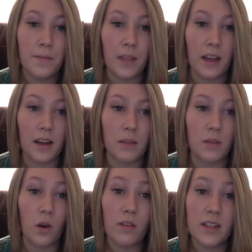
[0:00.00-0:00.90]
Um,
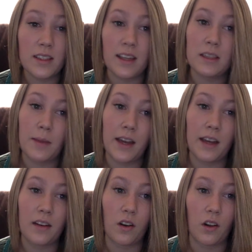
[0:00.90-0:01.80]
so, over his
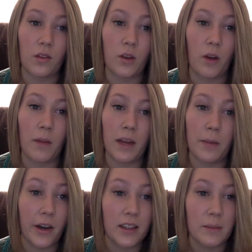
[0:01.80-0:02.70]
lifespan, Galton wrote many
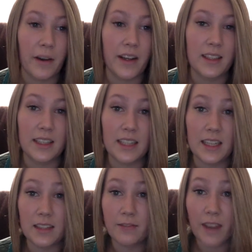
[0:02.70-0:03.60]
books about his
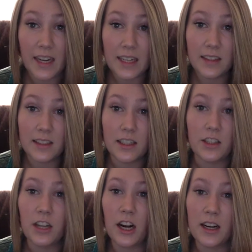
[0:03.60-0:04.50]
ideas and findings to
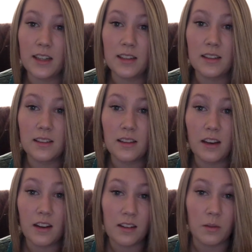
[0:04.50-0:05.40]
share his
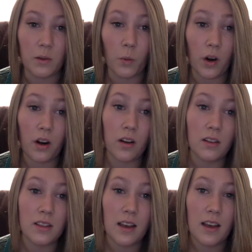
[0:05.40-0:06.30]
theories with the
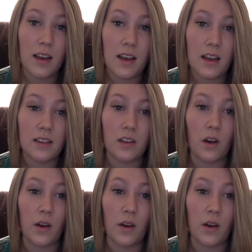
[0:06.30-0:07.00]
world. So,